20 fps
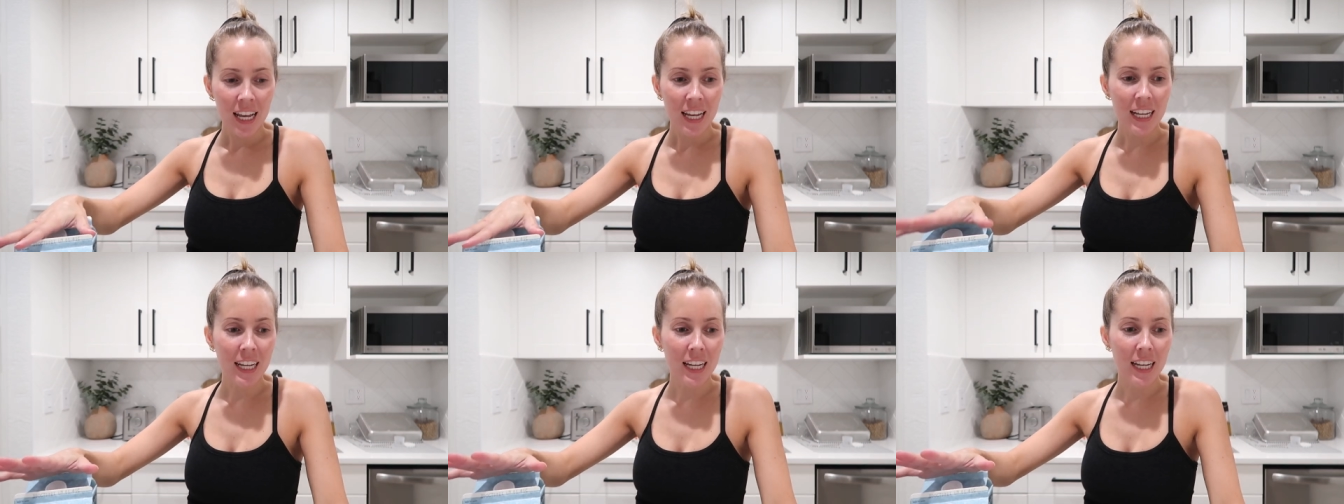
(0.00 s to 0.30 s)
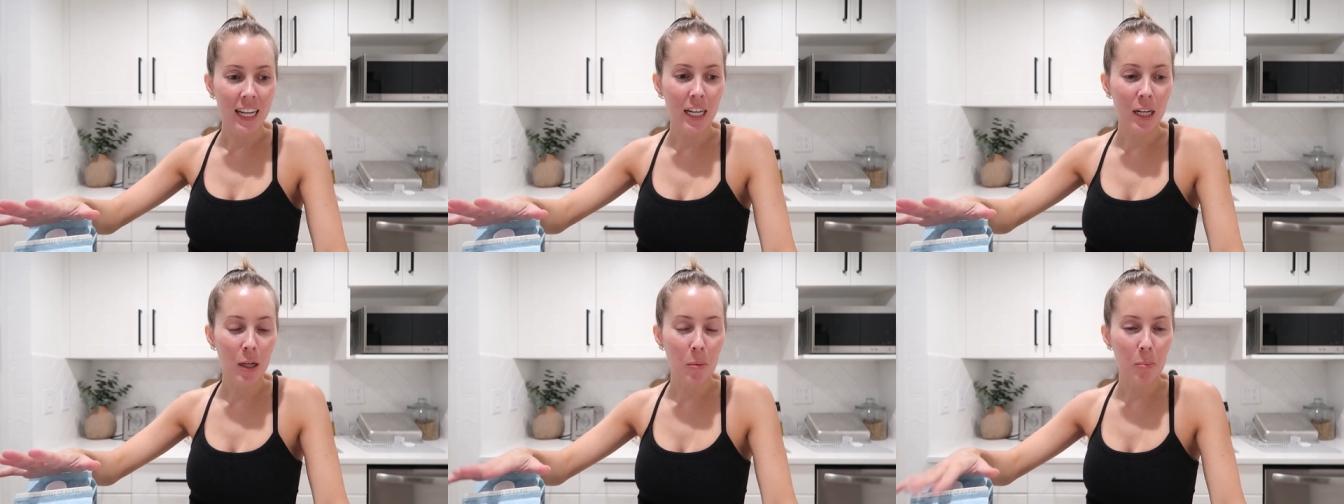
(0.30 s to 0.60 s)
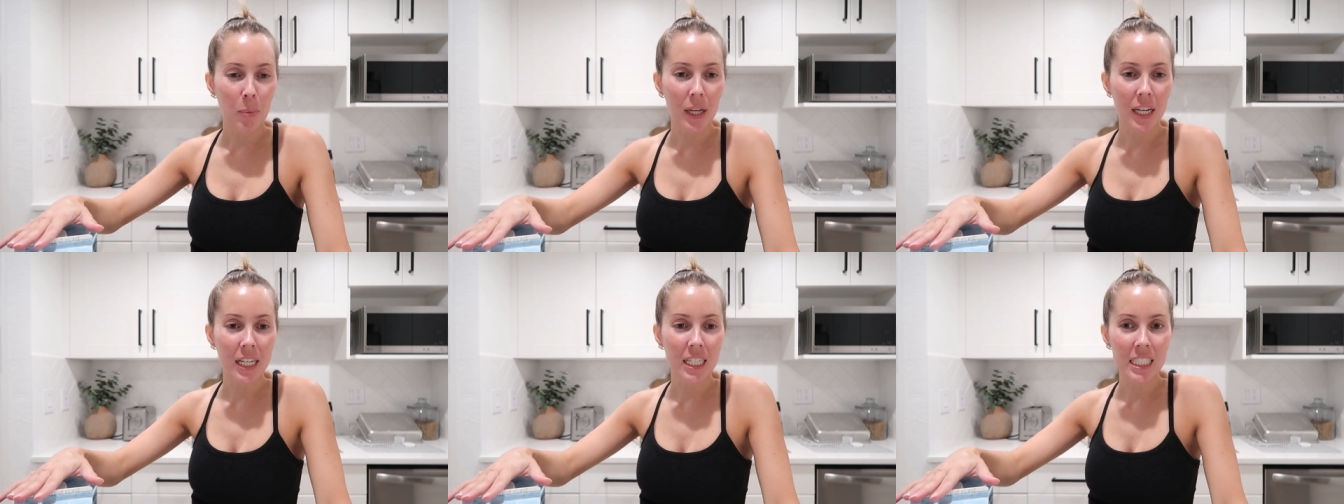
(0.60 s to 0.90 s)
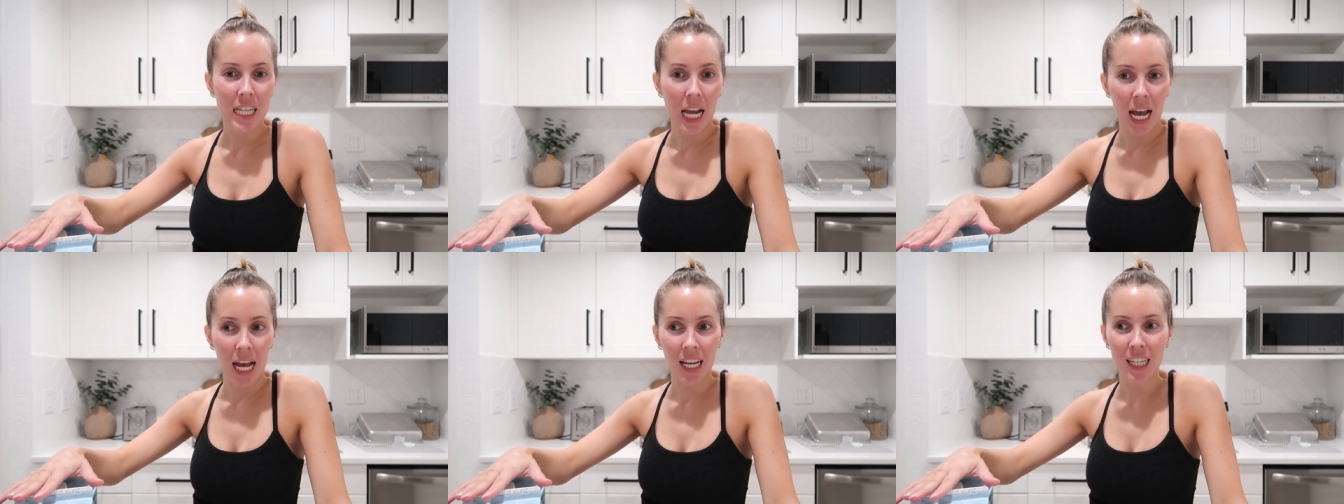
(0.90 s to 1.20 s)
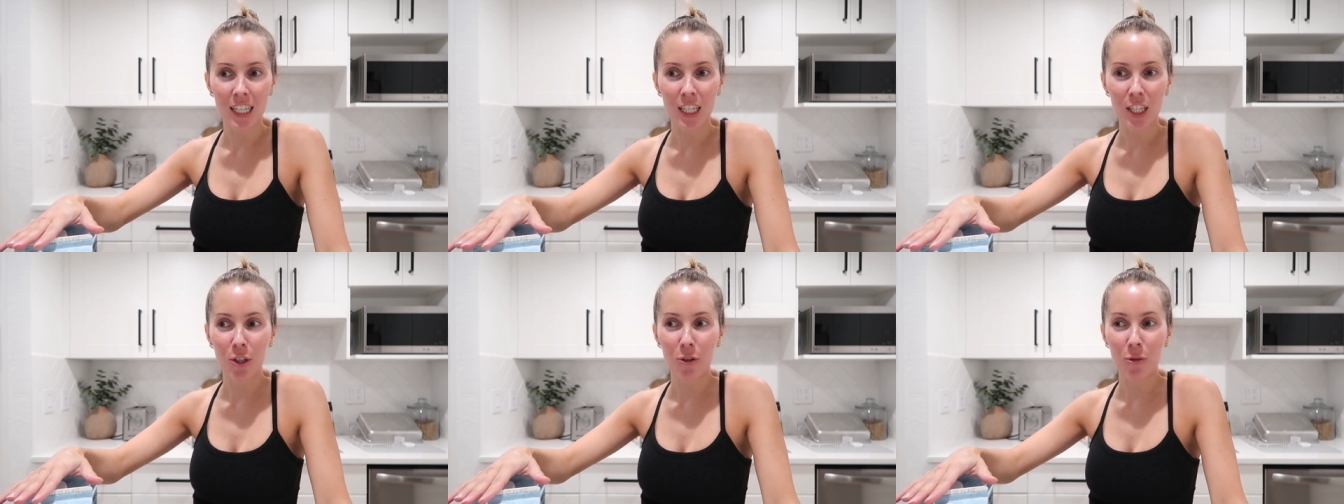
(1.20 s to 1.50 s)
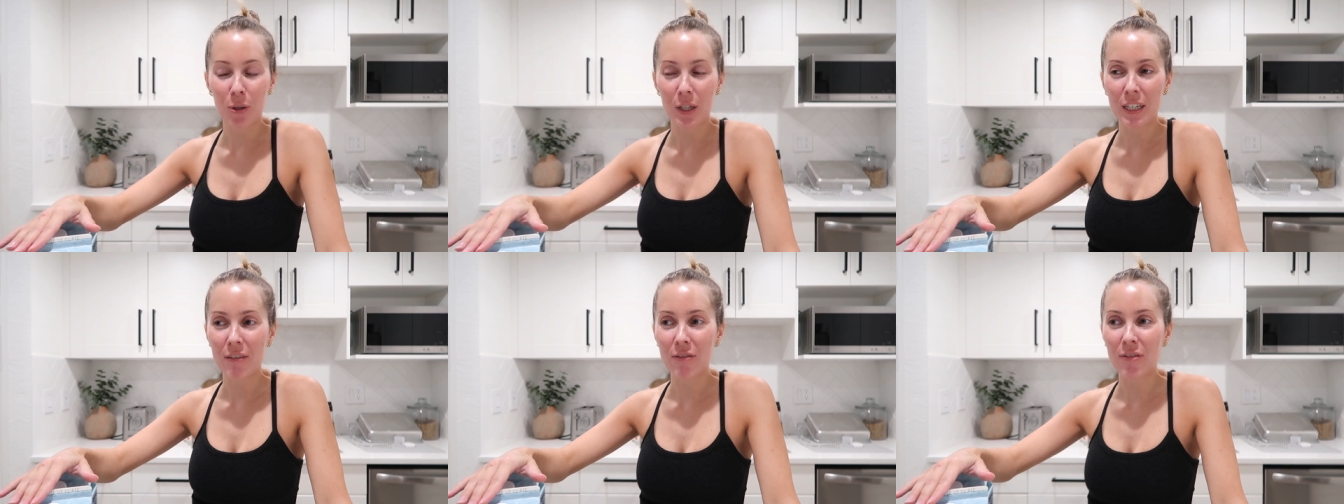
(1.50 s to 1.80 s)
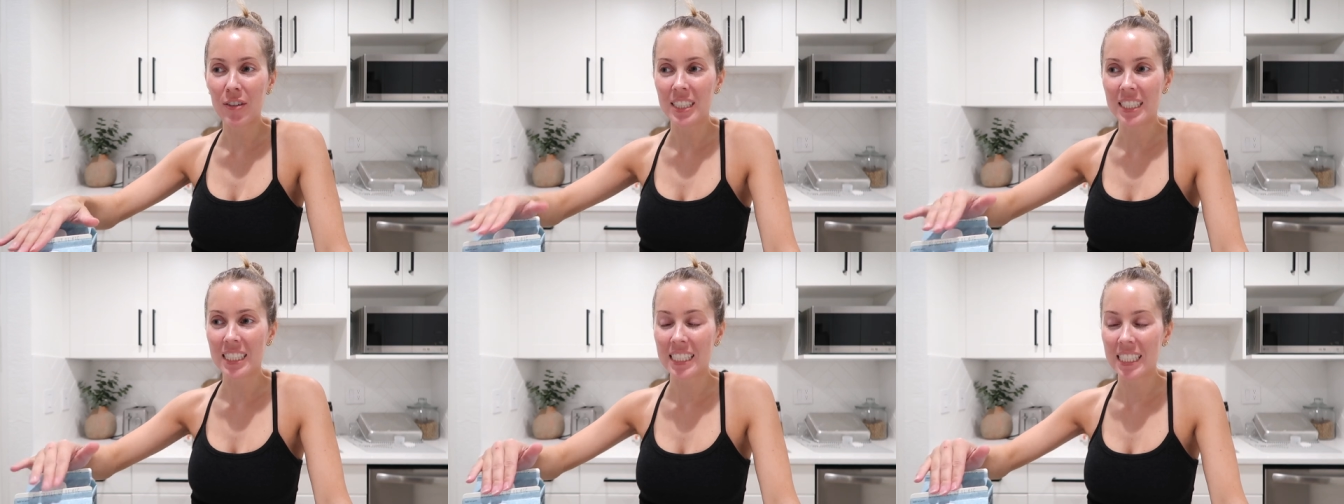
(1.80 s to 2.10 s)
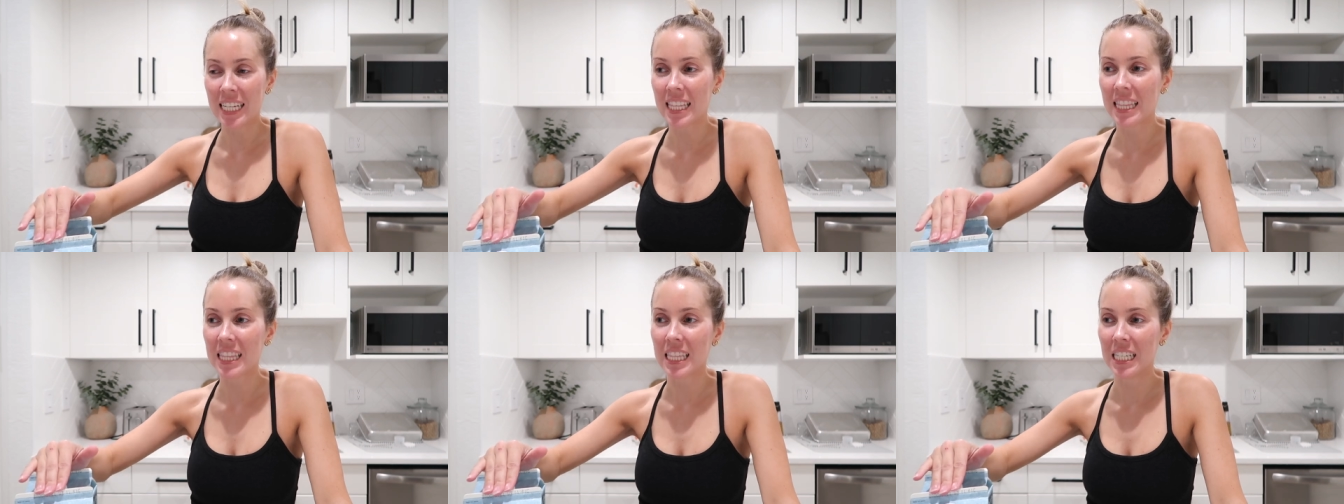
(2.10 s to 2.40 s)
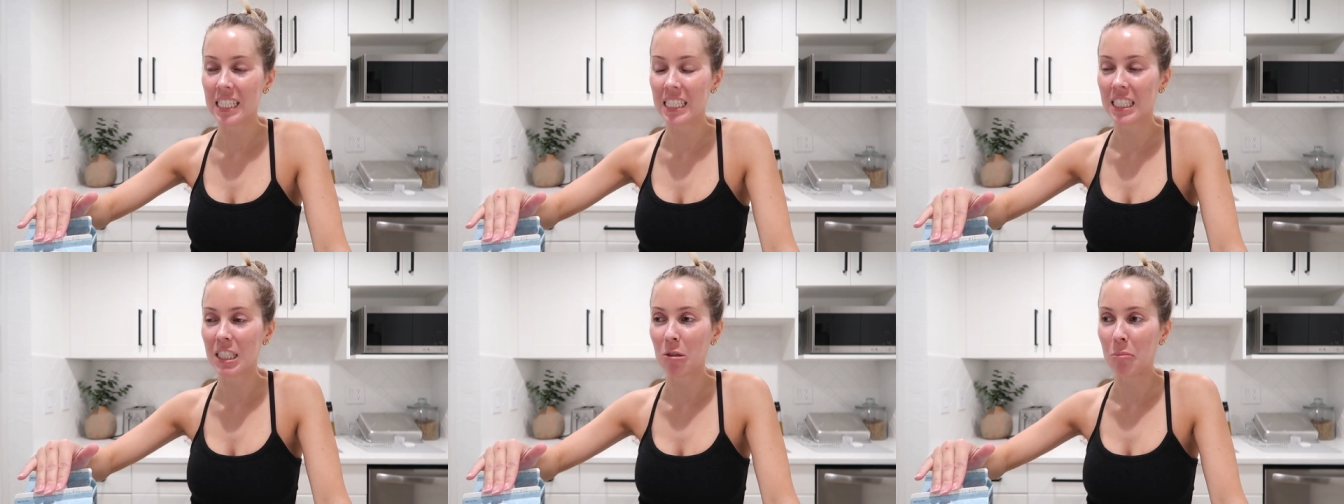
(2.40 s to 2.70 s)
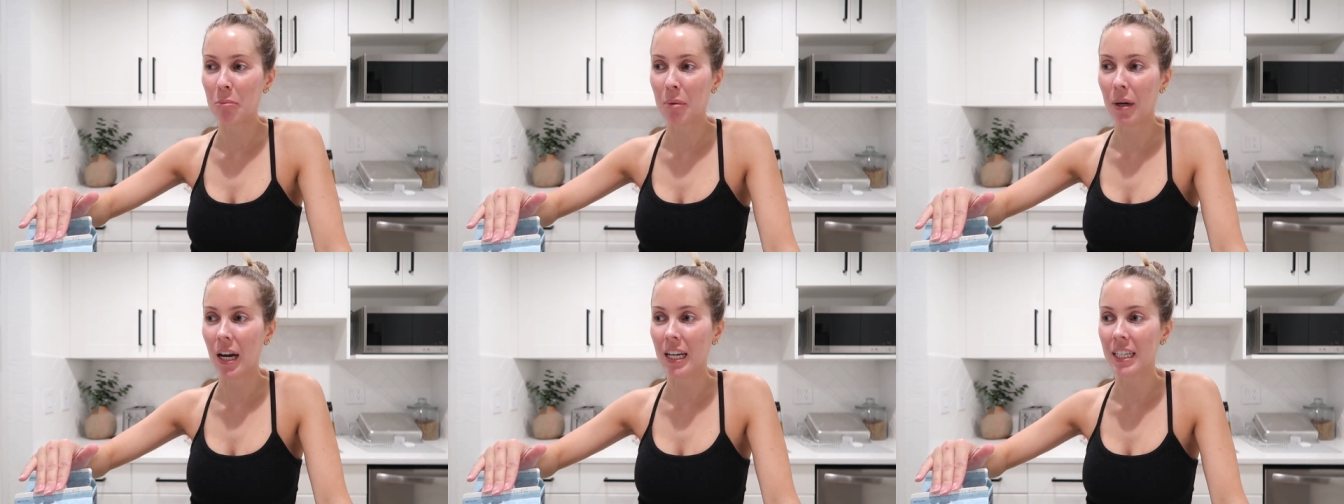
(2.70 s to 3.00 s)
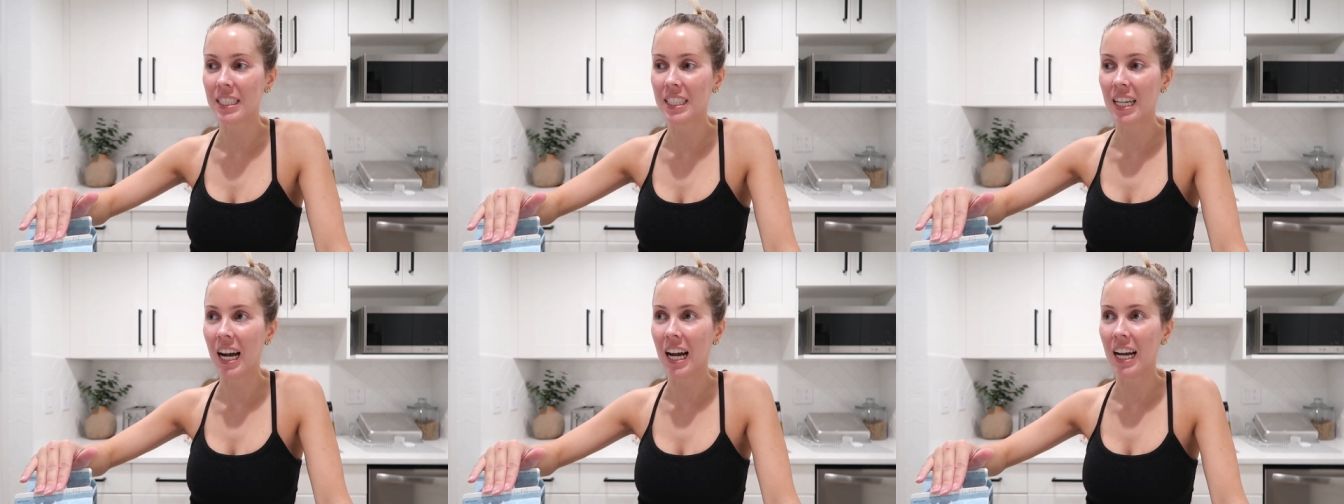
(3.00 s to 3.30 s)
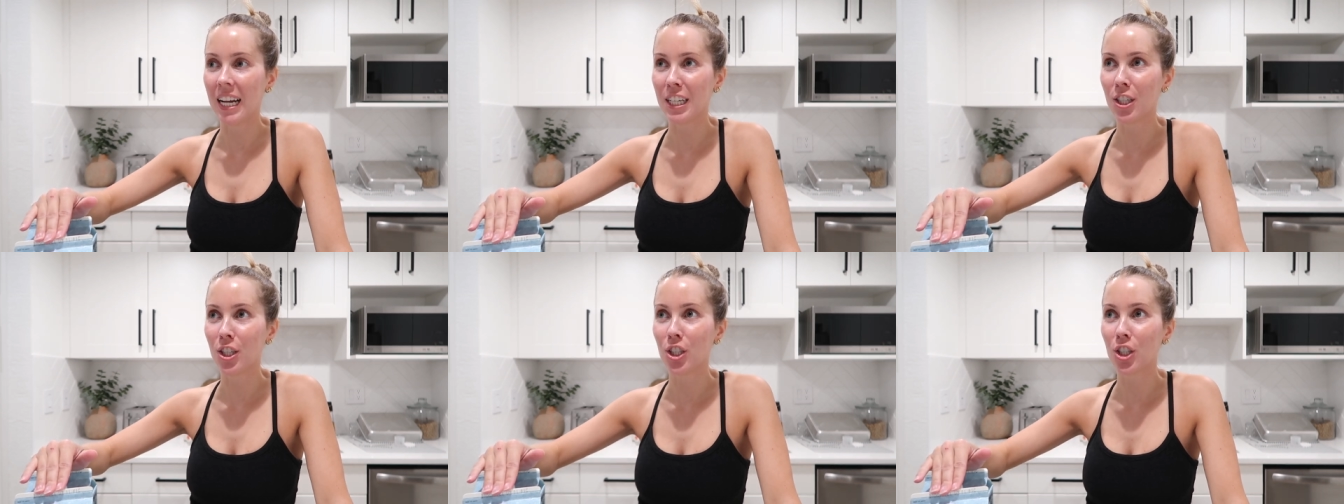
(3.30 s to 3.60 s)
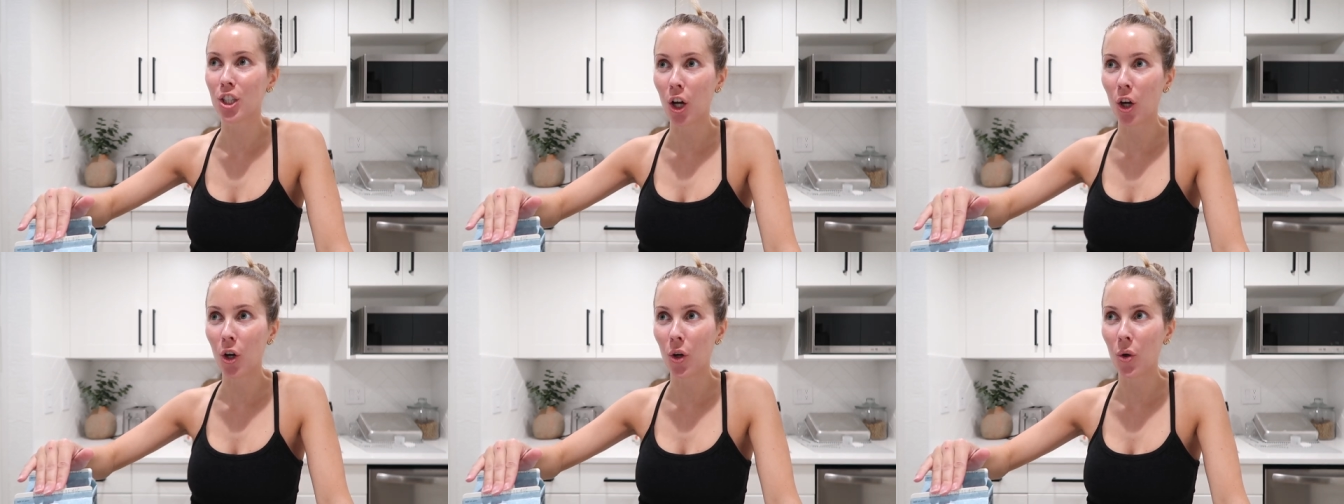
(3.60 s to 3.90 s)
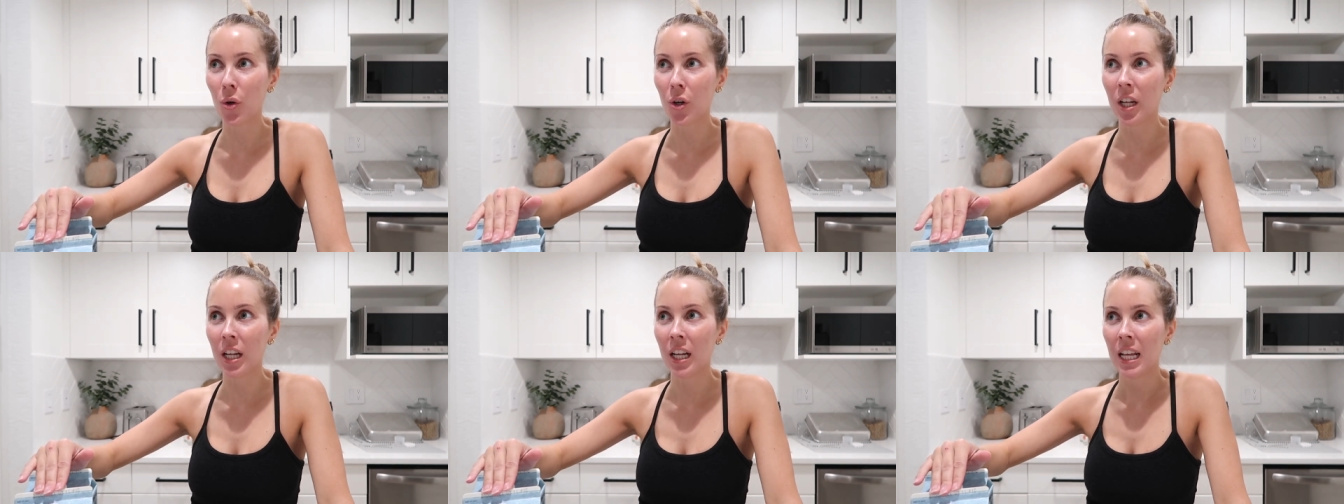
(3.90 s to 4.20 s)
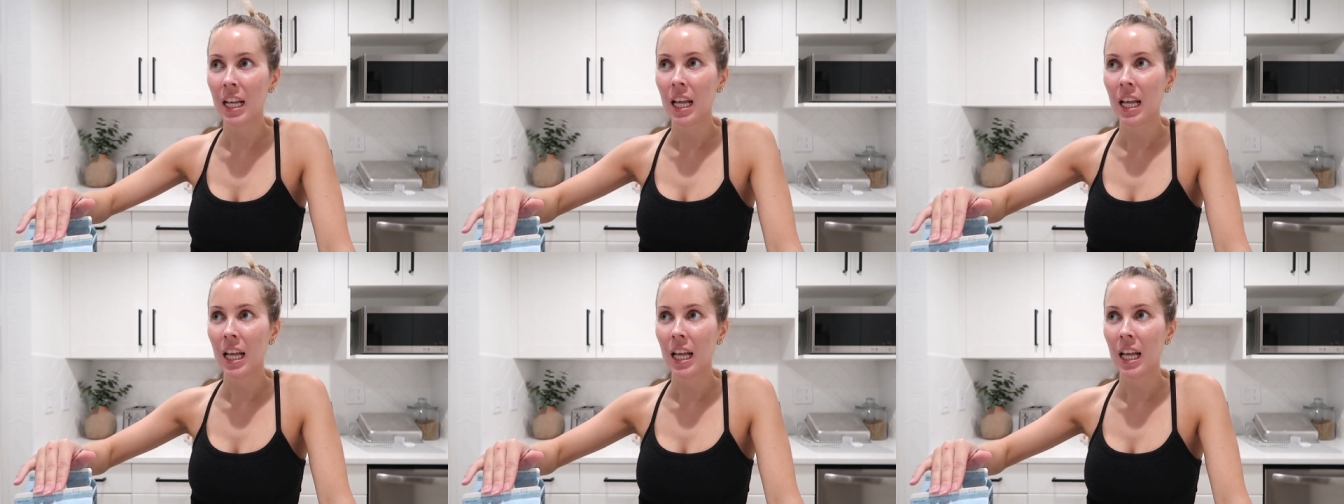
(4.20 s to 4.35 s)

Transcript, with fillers: in big tech, you would have seen this, but I showed